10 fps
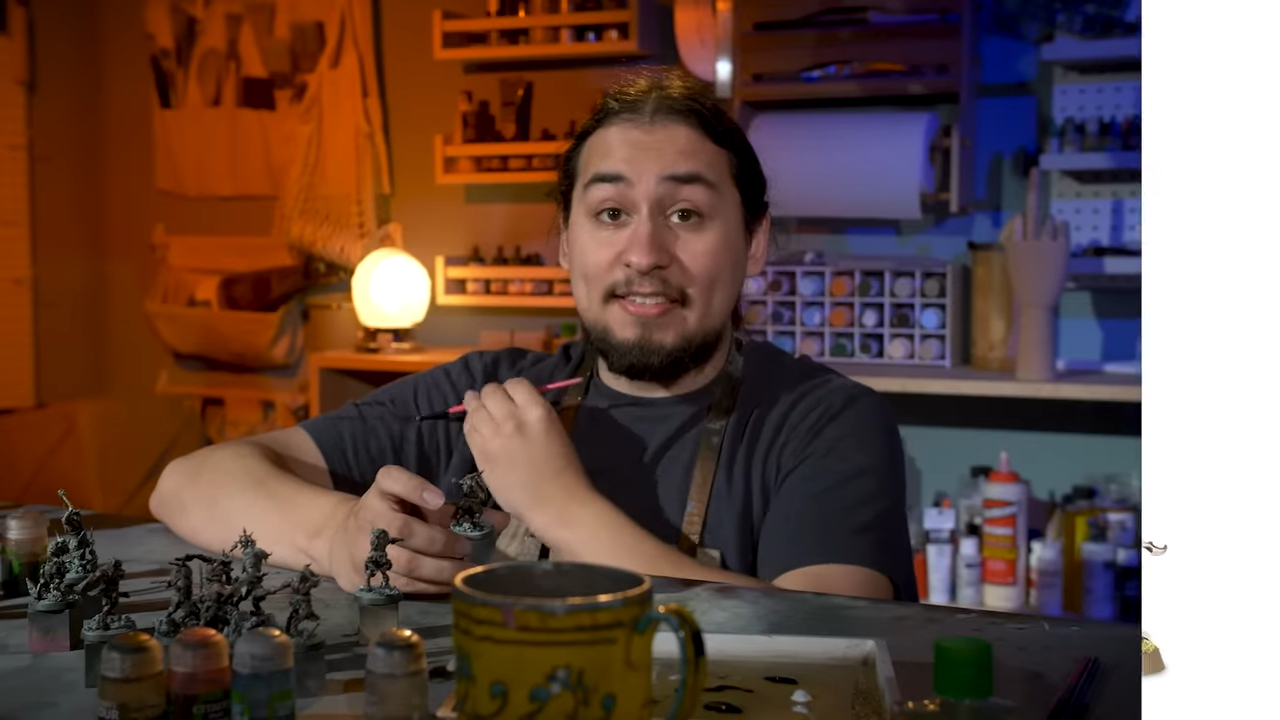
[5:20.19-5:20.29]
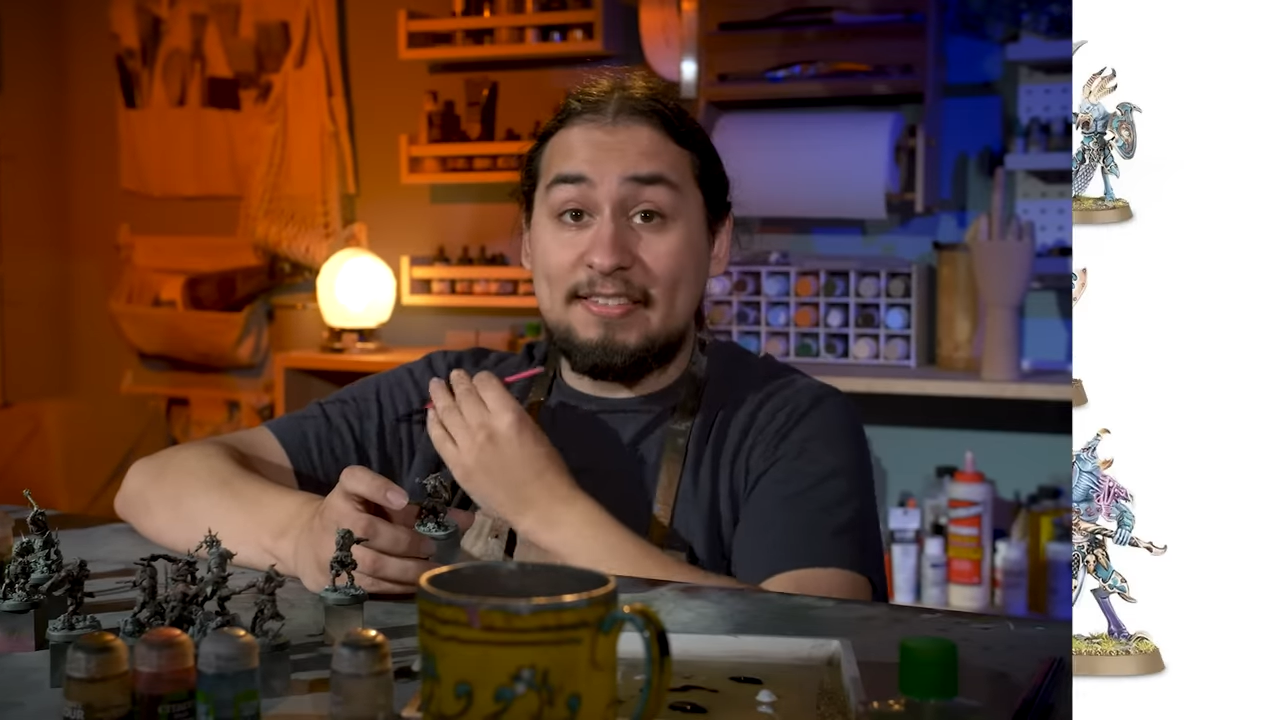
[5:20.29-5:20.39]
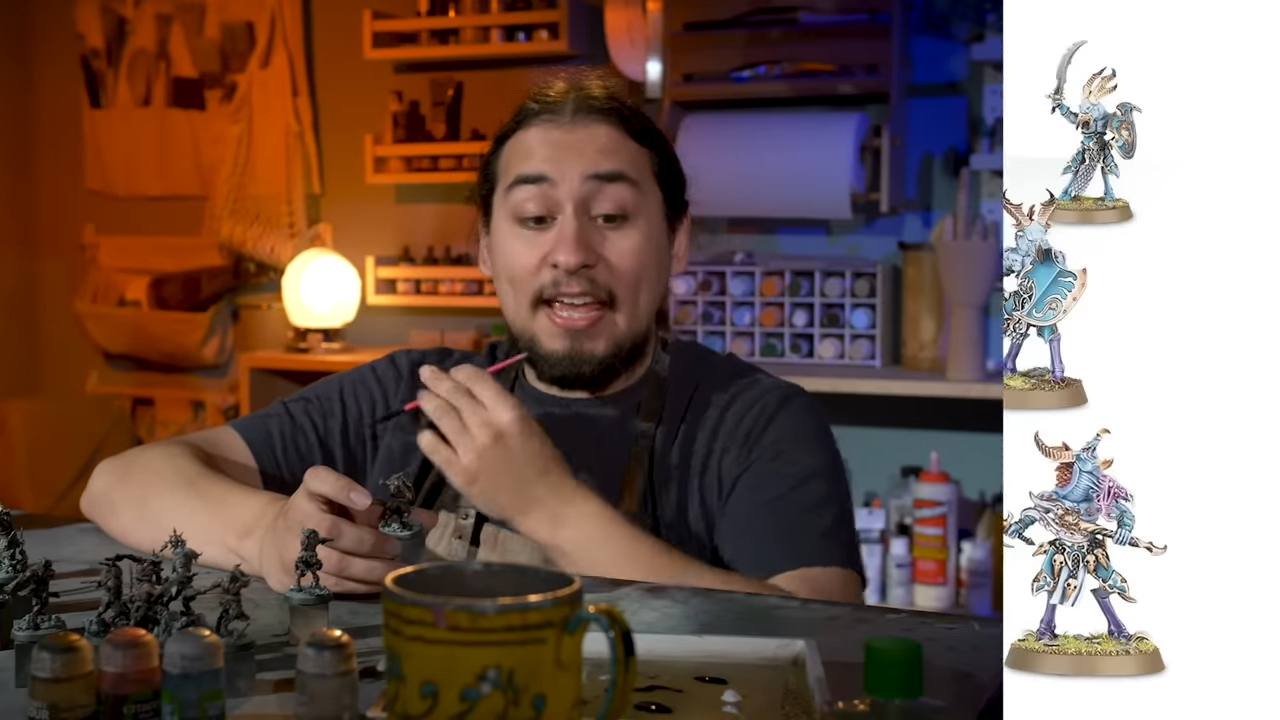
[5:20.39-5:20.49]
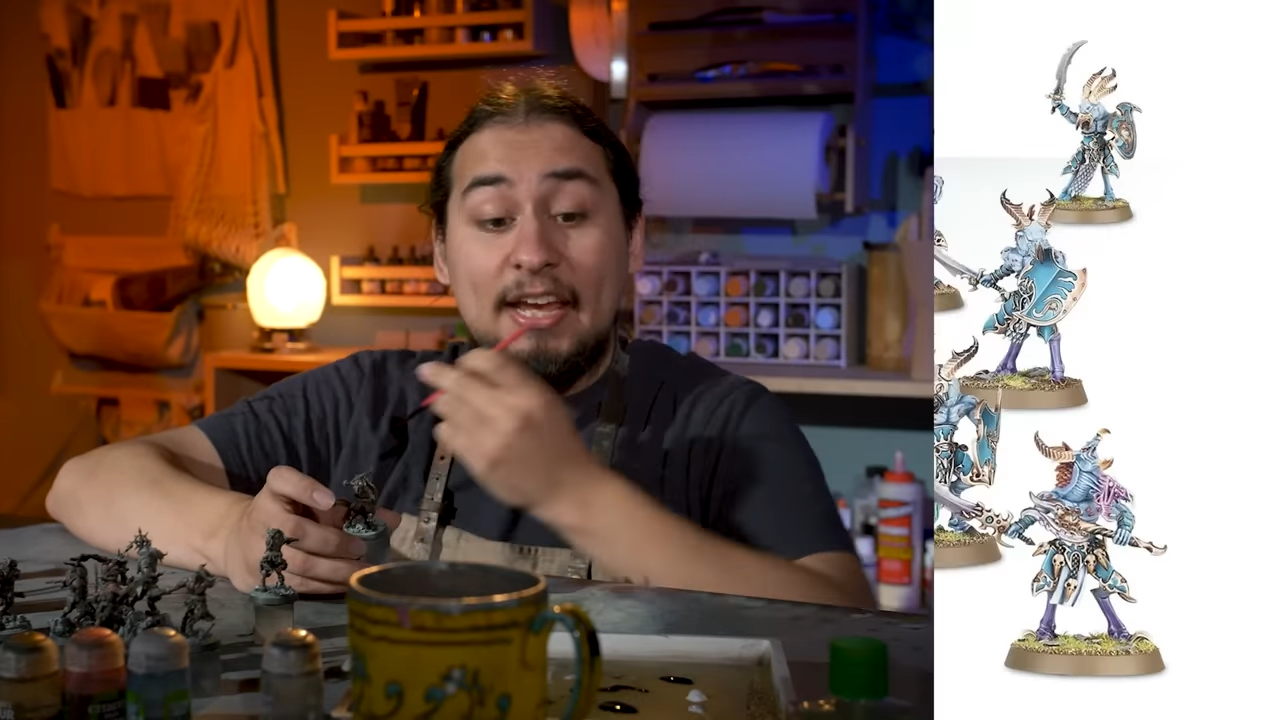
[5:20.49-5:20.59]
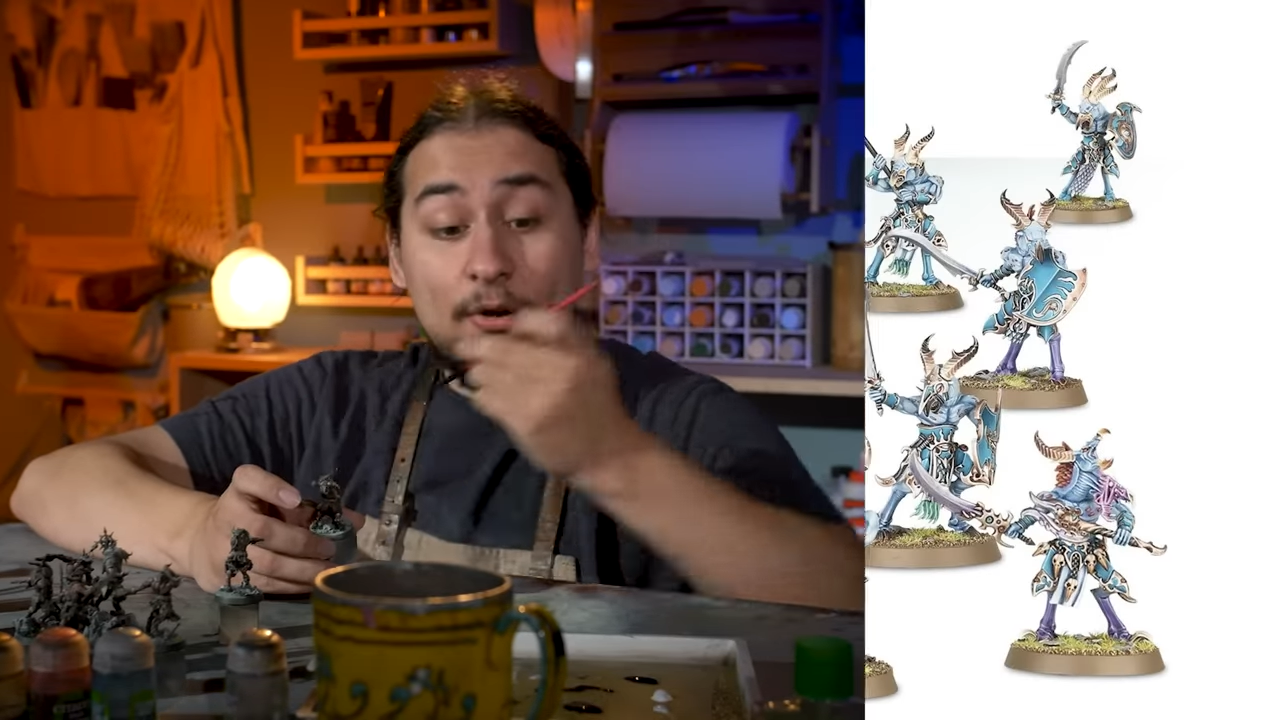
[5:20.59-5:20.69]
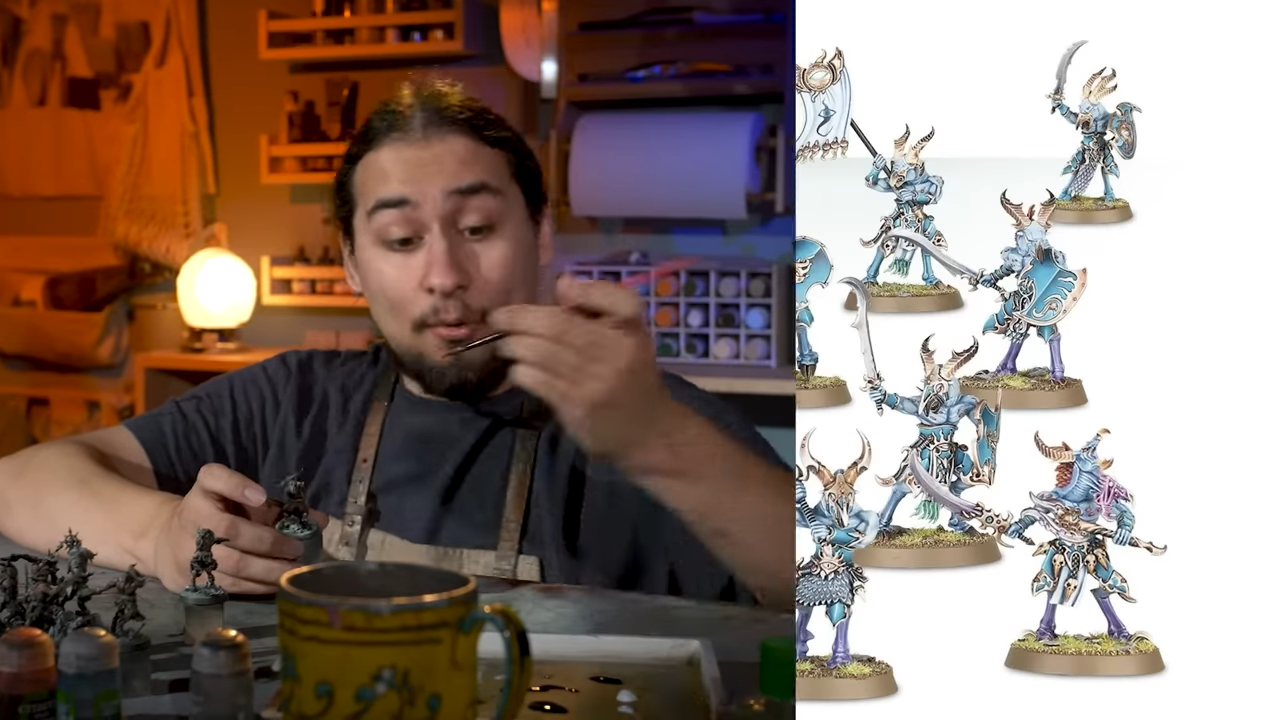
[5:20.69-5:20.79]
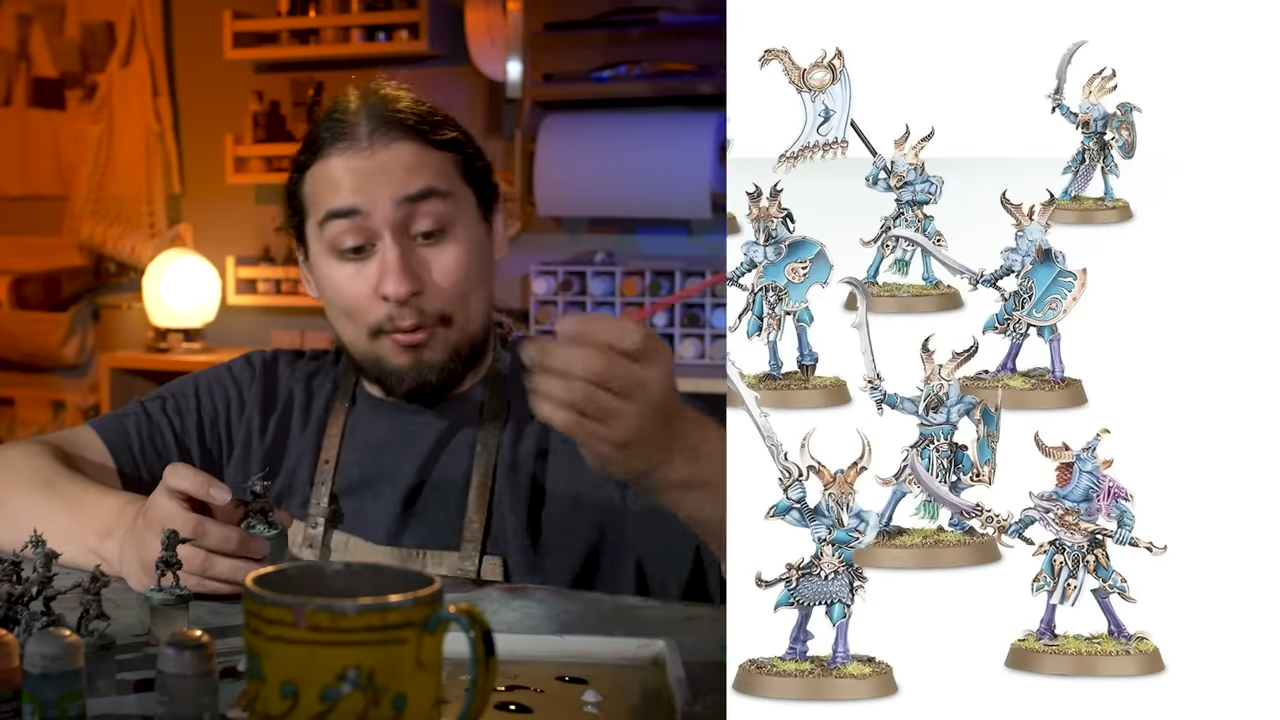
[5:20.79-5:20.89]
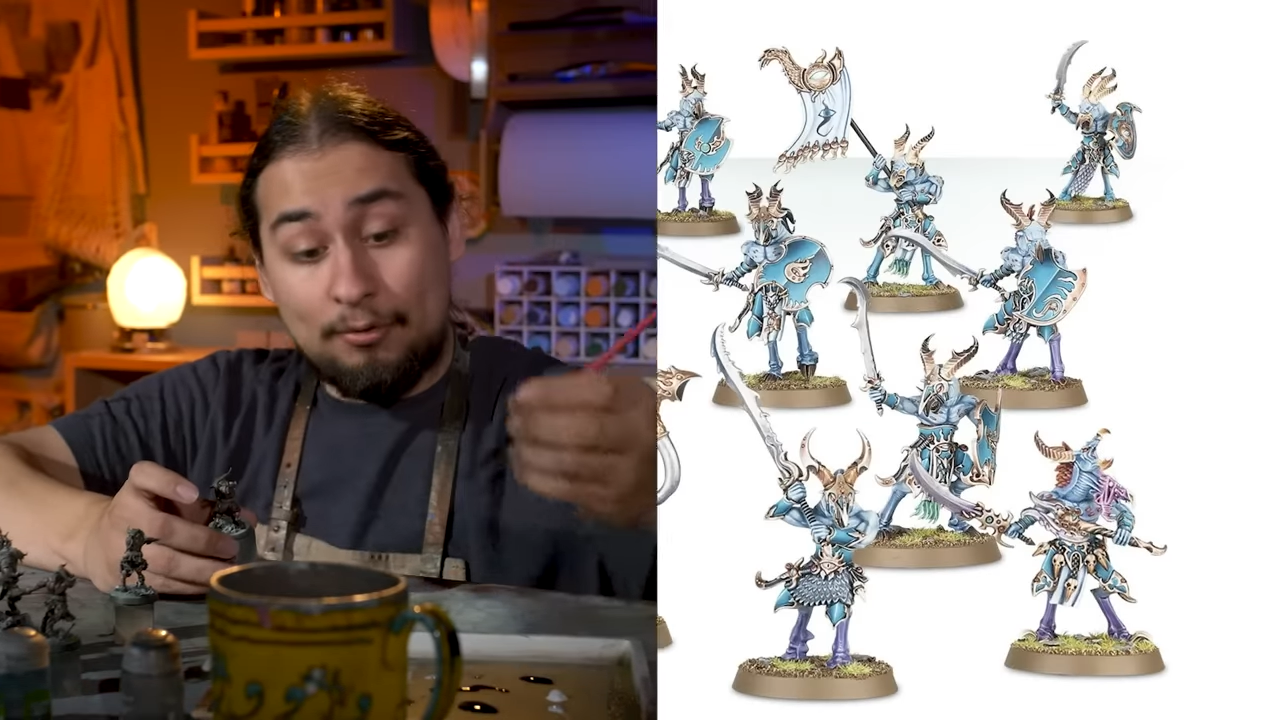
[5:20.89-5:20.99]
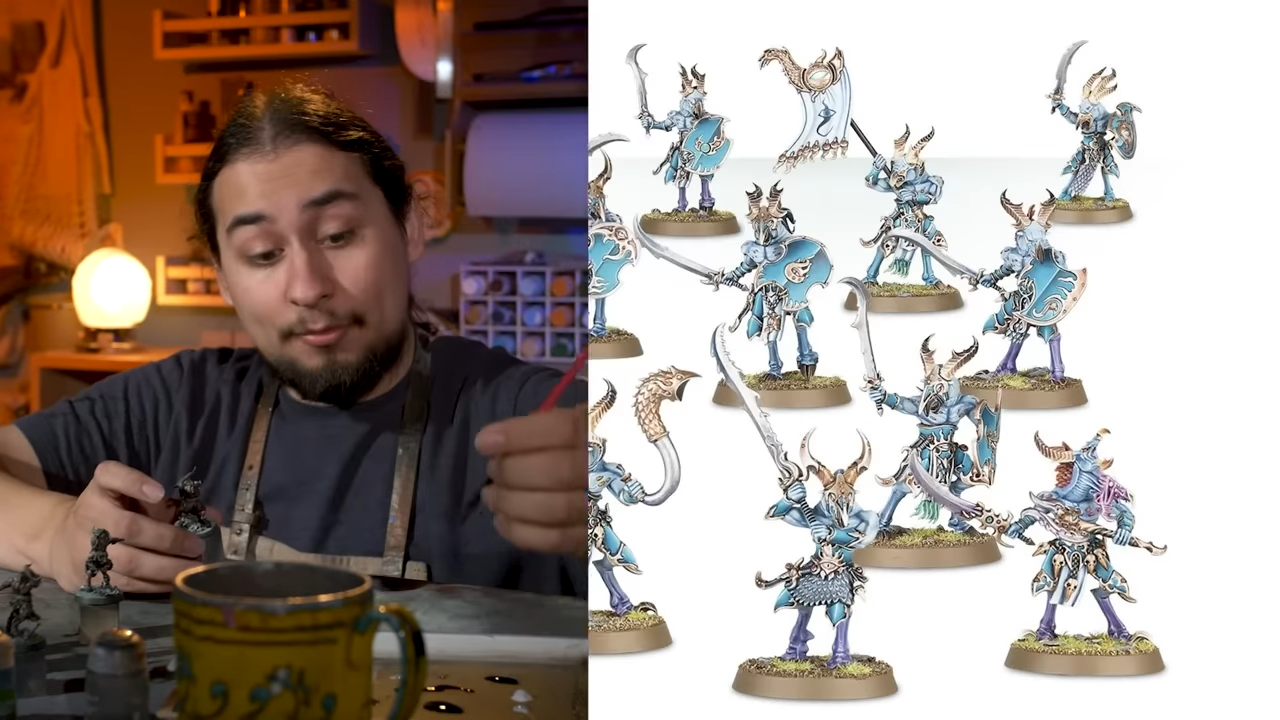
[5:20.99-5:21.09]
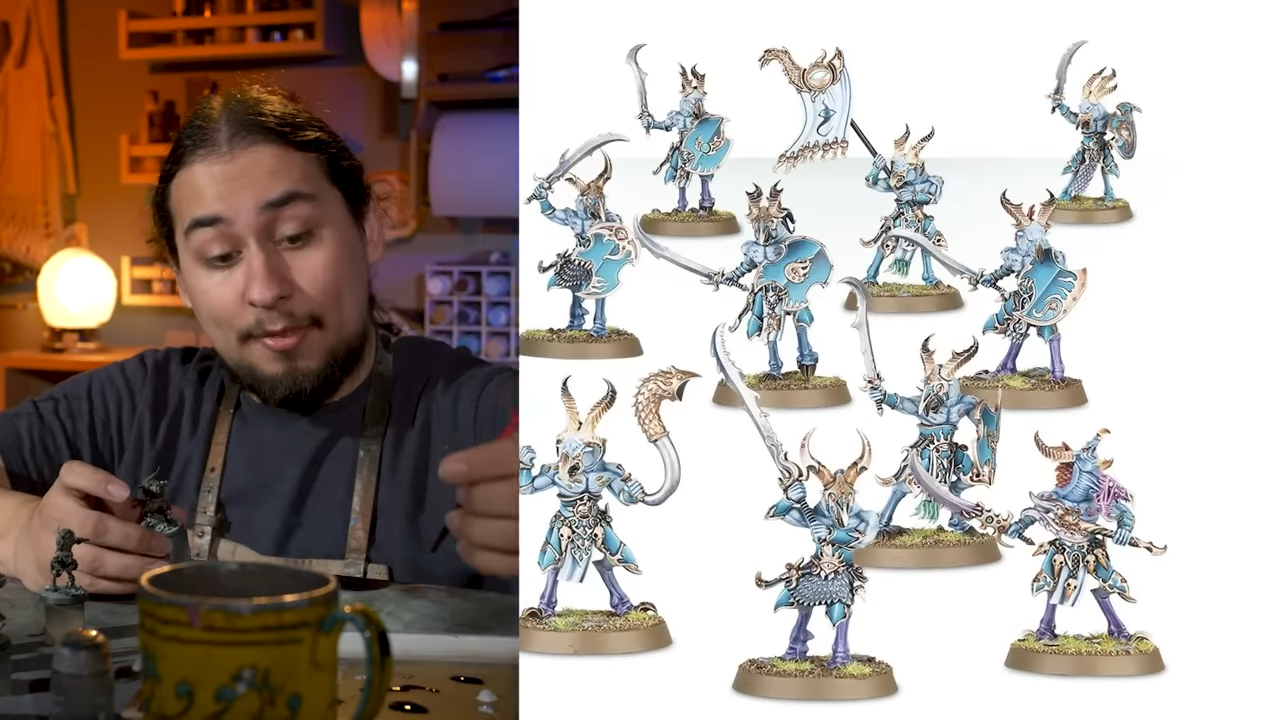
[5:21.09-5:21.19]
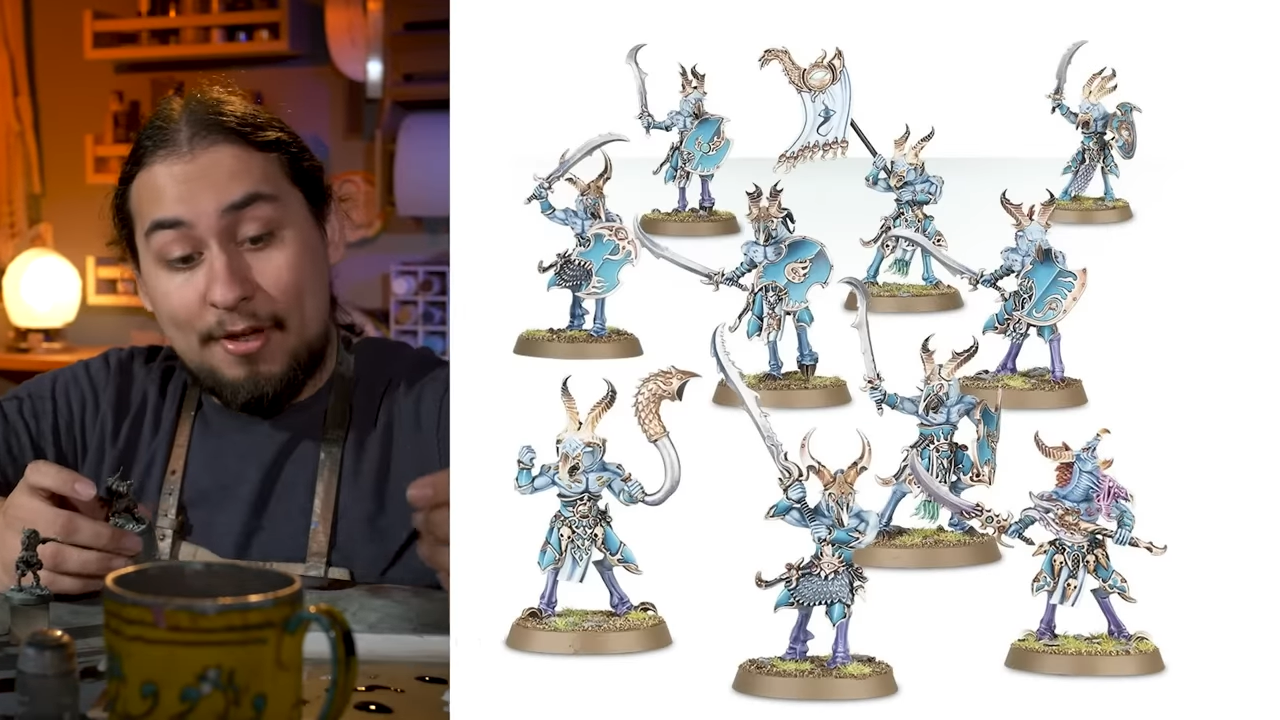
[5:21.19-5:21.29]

Tzaangors from The